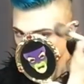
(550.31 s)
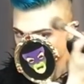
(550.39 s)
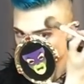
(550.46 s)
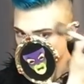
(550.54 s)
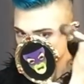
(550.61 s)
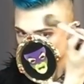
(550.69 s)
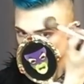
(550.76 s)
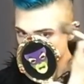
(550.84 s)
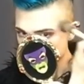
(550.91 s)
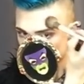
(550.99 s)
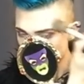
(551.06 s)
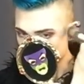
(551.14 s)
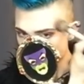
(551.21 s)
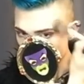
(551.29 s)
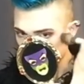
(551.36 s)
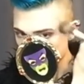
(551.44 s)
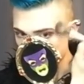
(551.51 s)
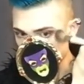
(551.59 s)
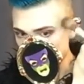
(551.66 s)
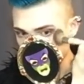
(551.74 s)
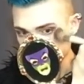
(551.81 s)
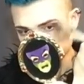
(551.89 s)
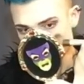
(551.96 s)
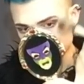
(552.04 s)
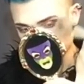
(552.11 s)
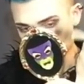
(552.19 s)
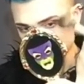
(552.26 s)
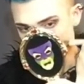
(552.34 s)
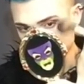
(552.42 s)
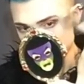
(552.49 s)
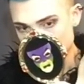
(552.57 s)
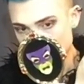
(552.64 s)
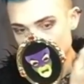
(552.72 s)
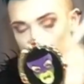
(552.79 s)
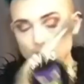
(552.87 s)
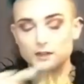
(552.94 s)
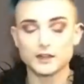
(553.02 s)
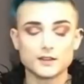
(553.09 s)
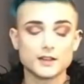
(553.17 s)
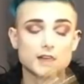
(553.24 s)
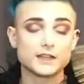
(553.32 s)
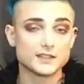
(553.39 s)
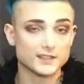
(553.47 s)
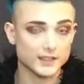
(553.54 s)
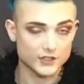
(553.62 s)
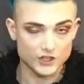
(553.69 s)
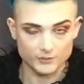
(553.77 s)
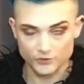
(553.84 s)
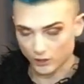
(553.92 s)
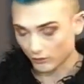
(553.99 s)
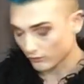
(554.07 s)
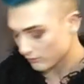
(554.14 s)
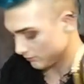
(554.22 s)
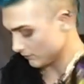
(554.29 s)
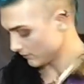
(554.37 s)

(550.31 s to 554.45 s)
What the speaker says: Even people I don't know or don't like. Not saying I dislike James Charles.